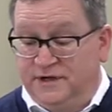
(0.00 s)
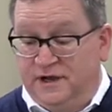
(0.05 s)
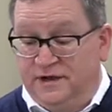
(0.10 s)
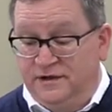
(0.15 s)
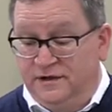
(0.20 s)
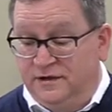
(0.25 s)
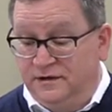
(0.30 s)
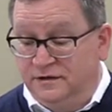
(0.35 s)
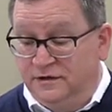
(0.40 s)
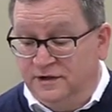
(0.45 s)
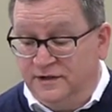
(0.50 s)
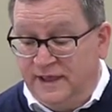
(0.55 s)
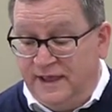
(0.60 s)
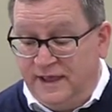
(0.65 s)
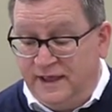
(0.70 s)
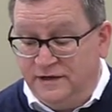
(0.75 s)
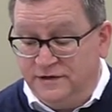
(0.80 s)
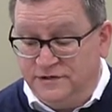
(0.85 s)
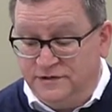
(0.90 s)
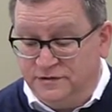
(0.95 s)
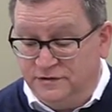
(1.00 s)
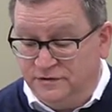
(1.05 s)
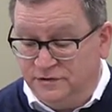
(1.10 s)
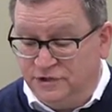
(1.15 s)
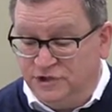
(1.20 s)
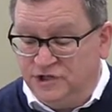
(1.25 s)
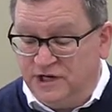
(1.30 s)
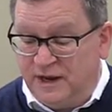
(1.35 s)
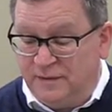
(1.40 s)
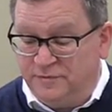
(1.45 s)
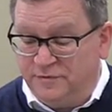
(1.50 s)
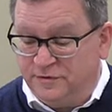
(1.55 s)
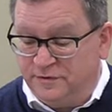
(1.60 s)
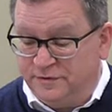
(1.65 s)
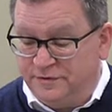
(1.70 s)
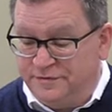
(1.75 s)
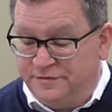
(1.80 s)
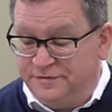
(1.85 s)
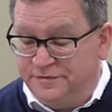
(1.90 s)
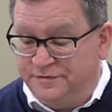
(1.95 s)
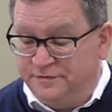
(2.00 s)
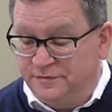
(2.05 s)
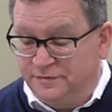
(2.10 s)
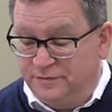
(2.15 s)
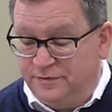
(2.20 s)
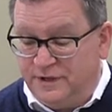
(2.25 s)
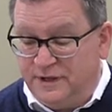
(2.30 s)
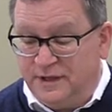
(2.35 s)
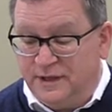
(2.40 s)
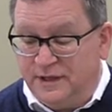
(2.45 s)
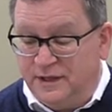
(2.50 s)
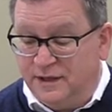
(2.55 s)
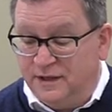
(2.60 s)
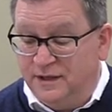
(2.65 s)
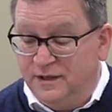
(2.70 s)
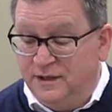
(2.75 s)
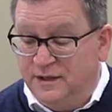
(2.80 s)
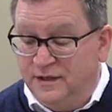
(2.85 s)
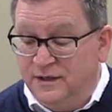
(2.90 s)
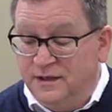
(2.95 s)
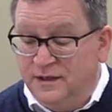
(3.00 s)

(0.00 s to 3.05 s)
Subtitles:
You can look ahead to chapter 3.